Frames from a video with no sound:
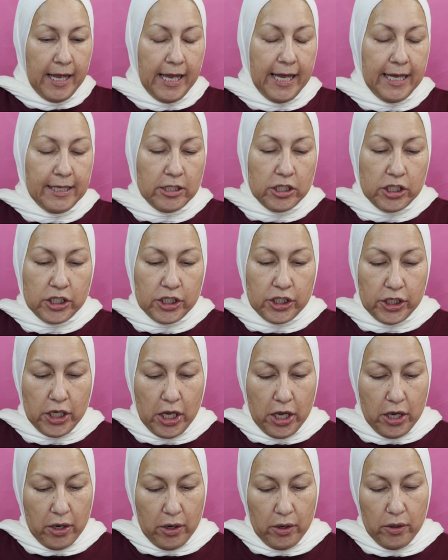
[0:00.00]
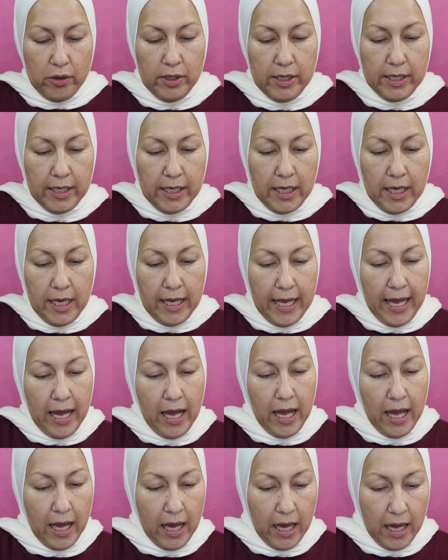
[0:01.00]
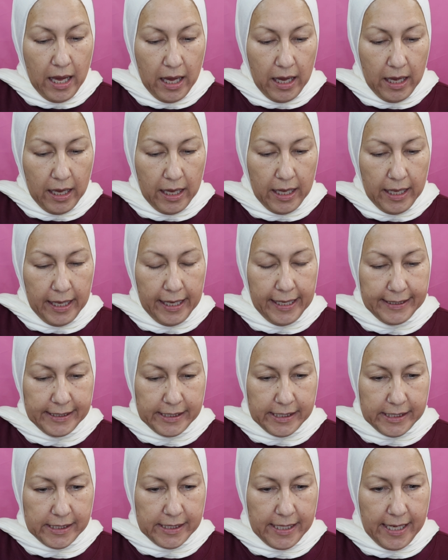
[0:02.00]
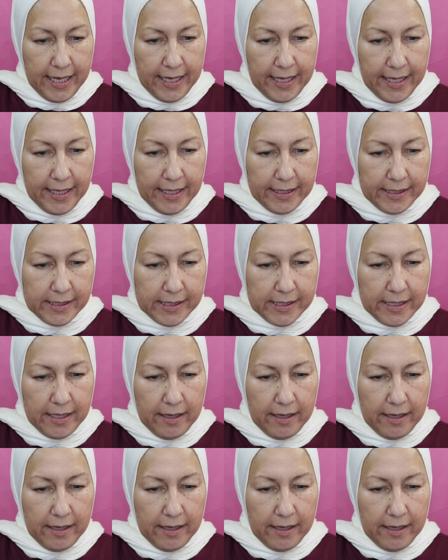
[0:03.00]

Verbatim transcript: And so it says,